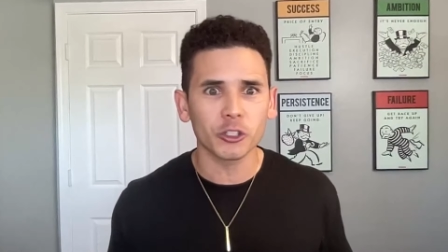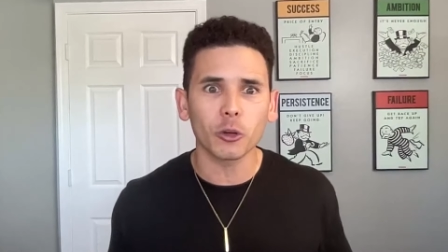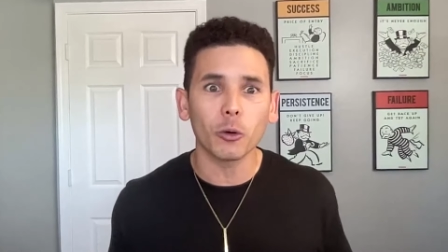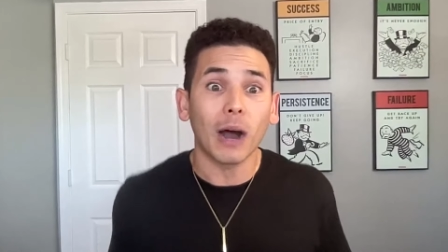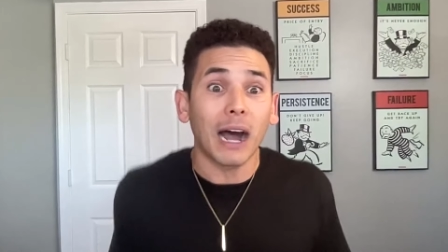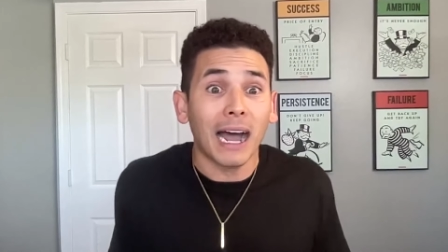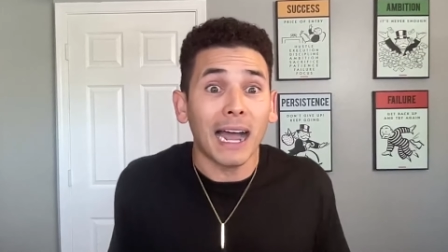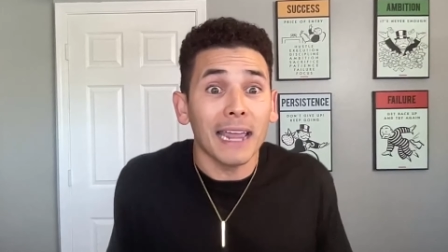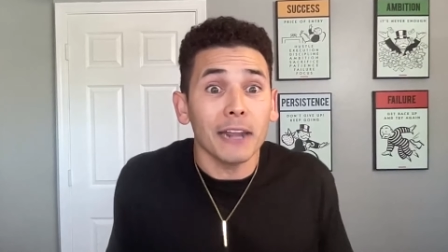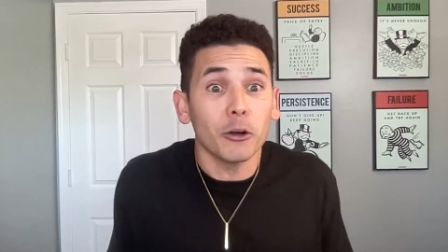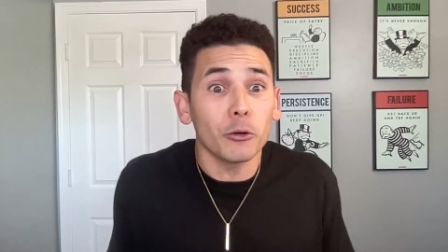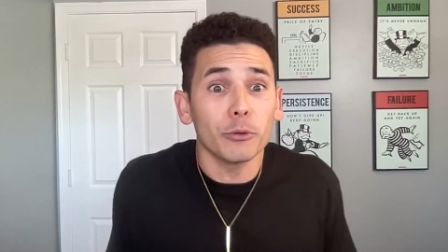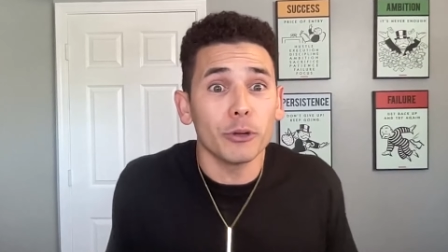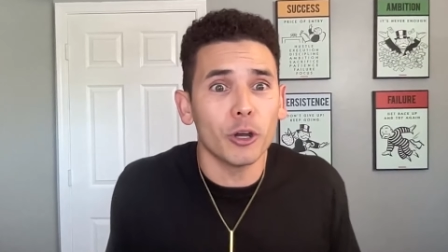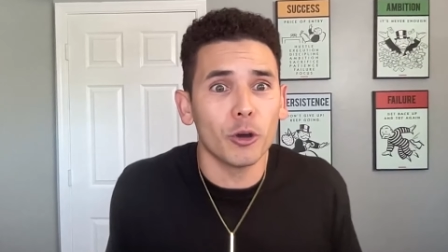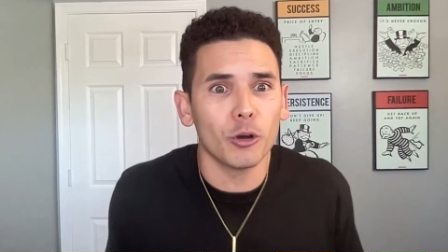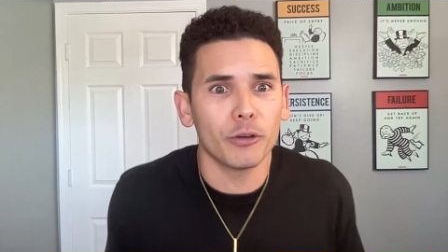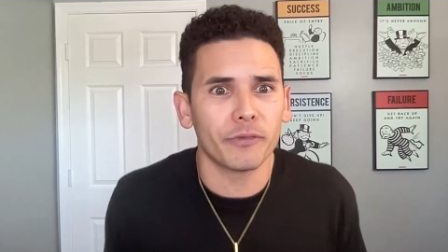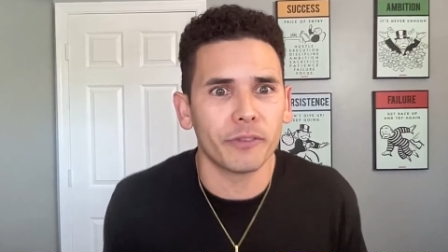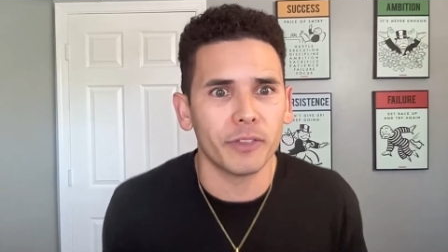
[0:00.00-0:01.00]
So I don't
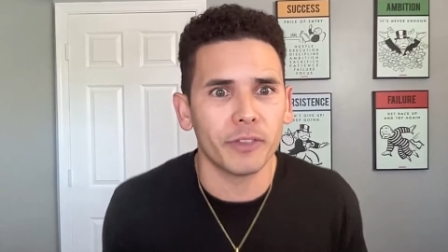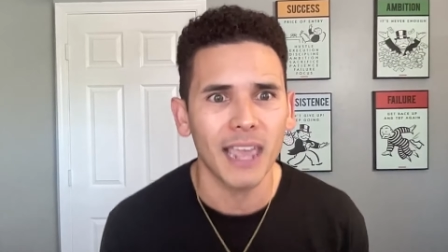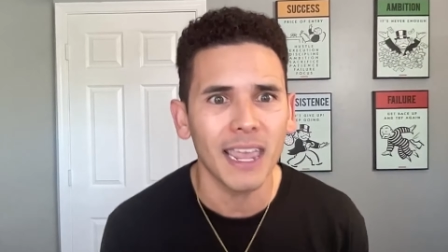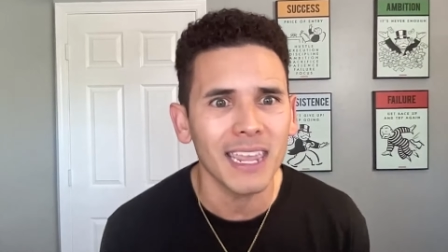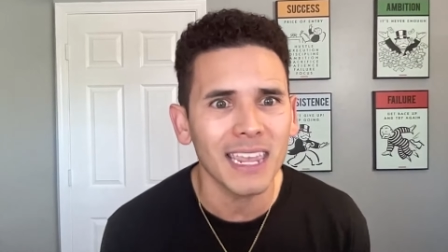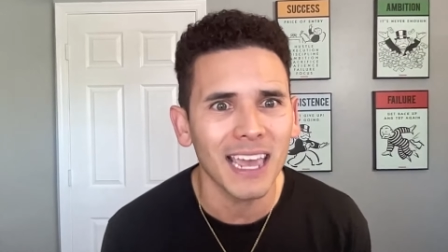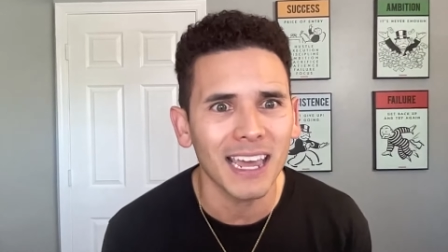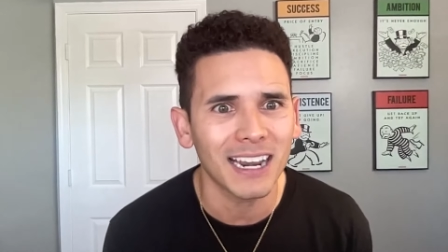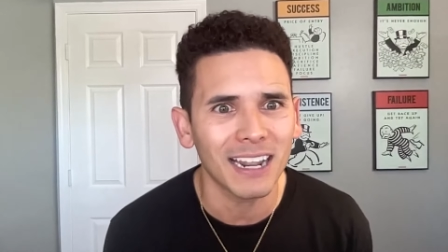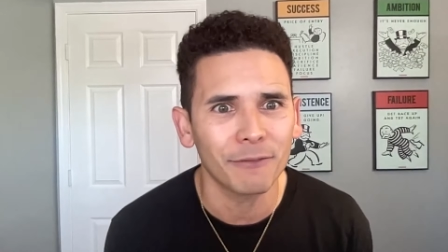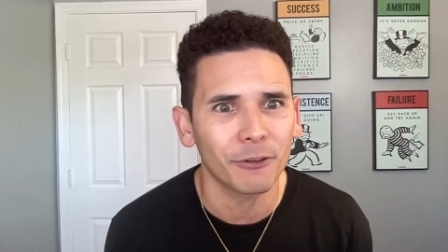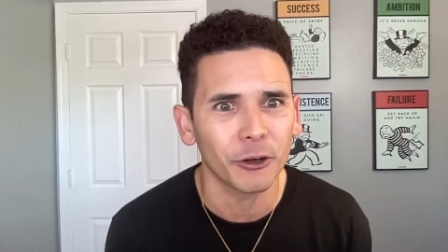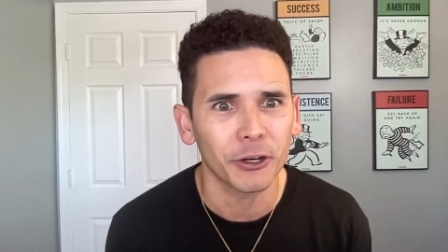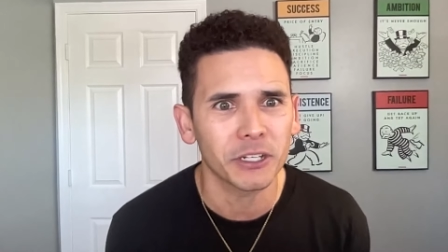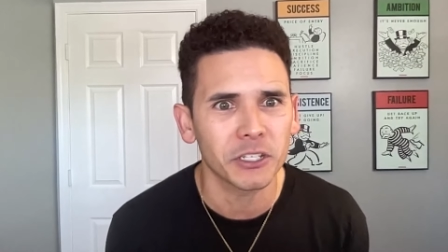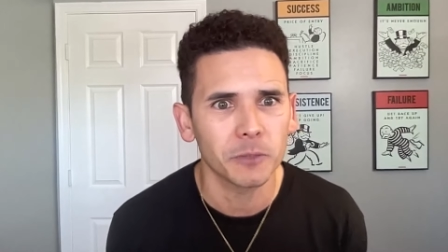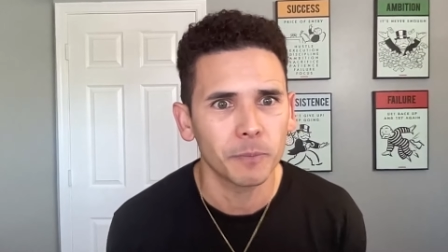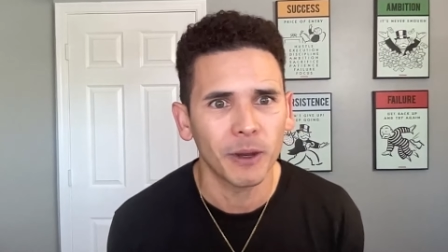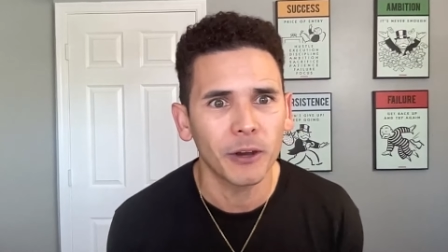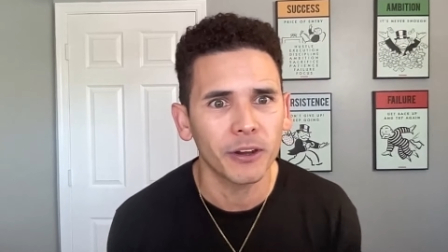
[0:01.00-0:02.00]
know if they had ever
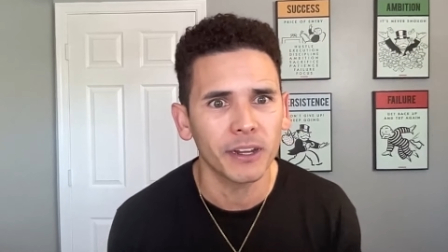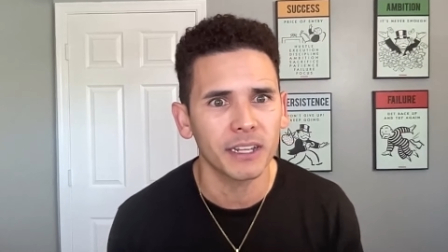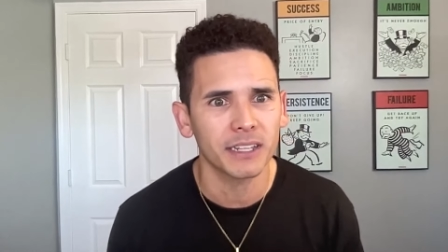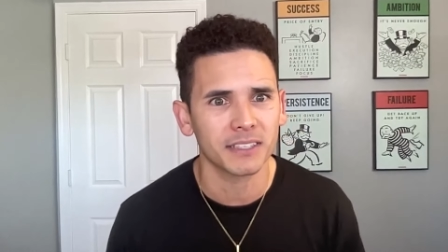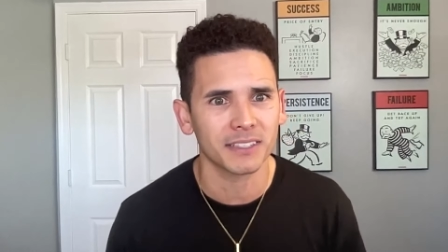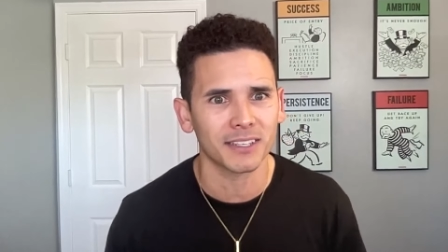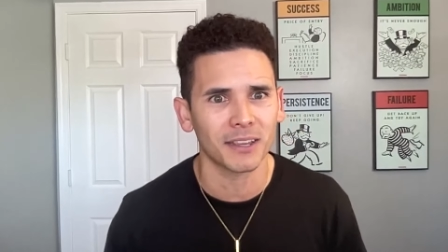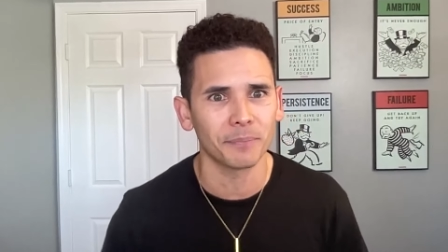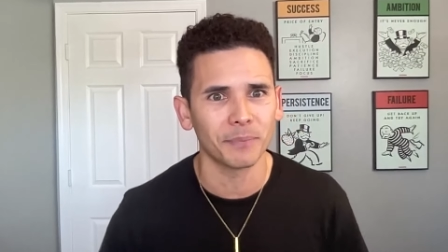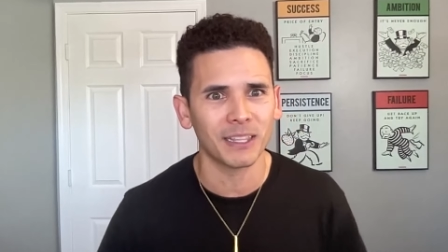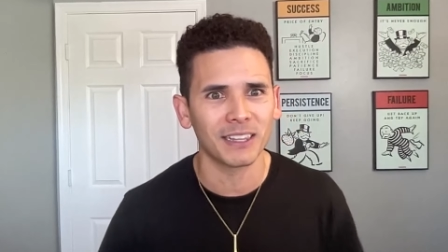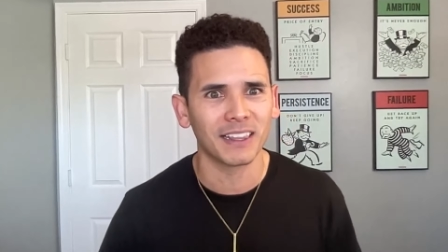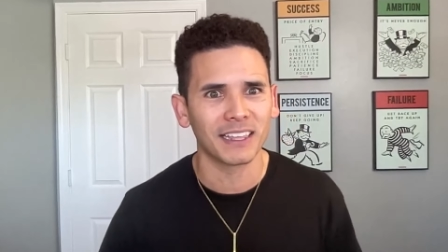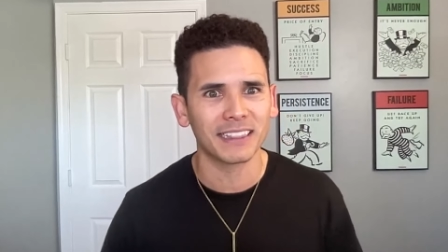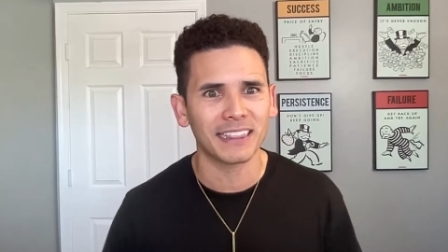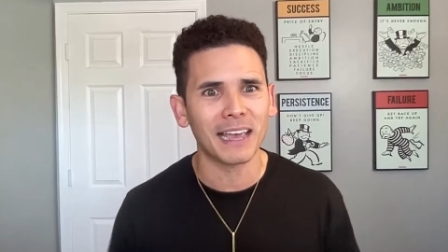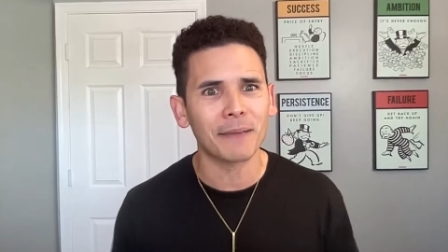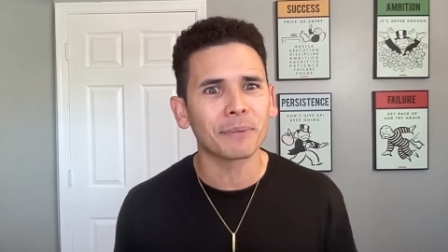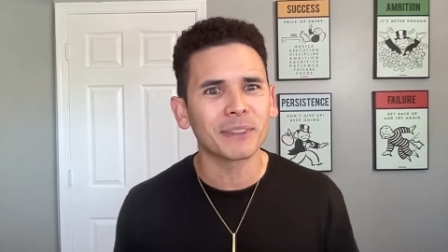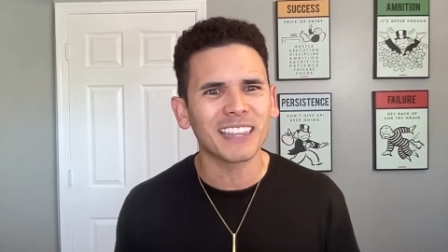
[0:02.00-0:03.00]
experienced something
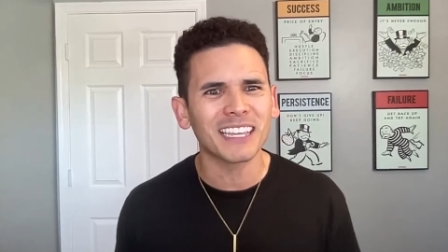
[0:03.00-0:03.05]
like that,